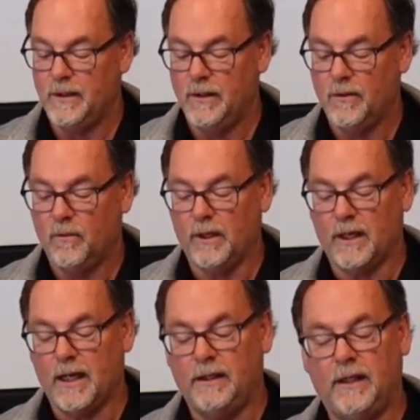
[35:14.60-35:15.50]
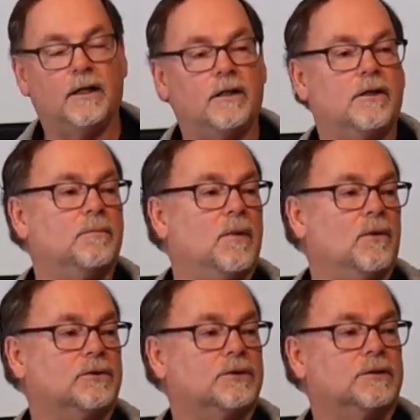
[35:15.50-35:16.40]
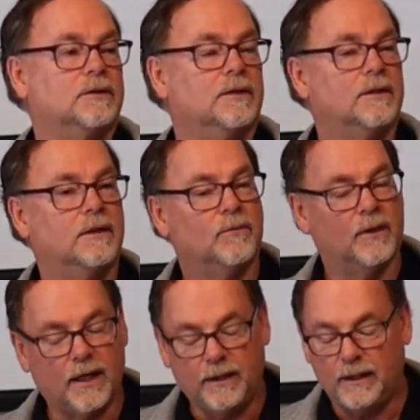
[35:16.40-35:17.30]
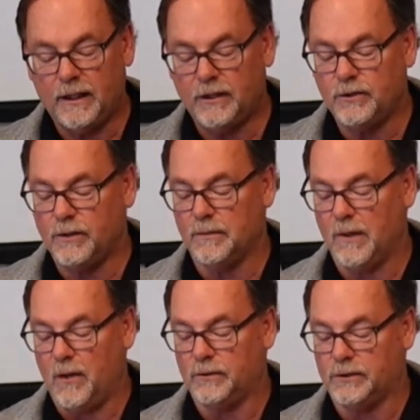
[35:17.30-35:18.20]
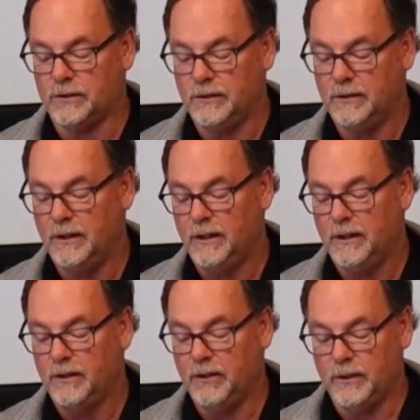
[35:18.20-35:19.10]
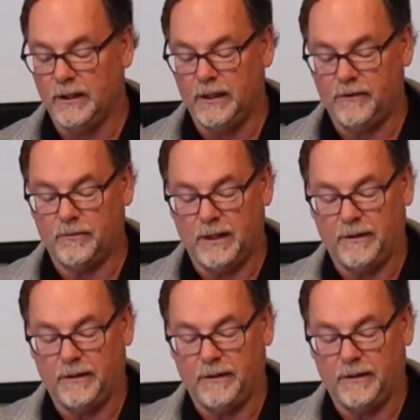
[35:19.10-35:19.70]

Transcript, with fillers: When I needed the most, when I needed you the most, you would leave me.